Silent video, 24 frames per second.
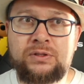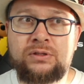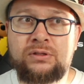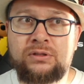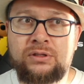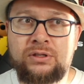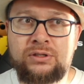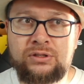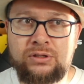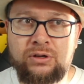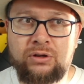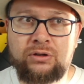
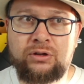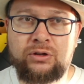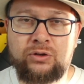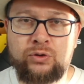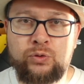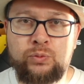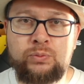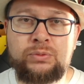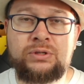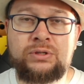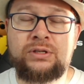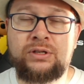the
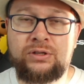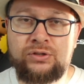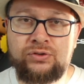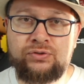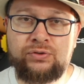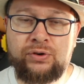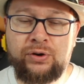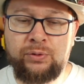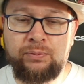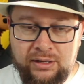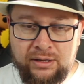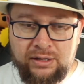Stockholm
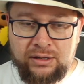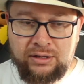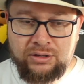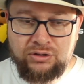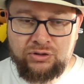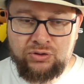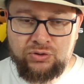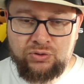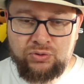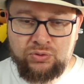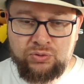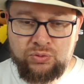Syndrome,
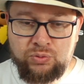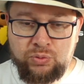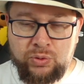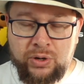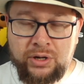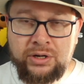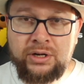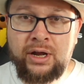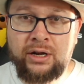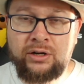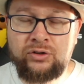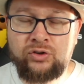you
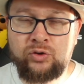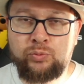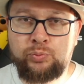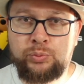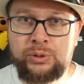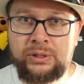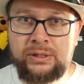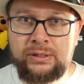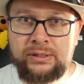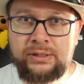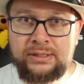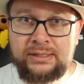
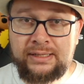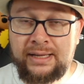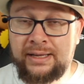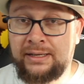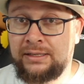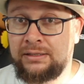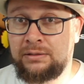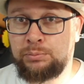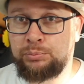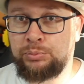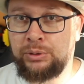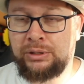
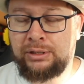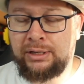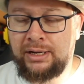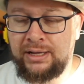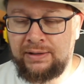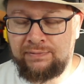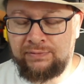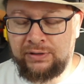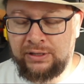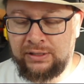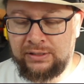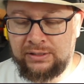100%
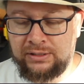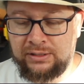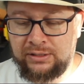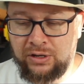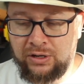believe it. So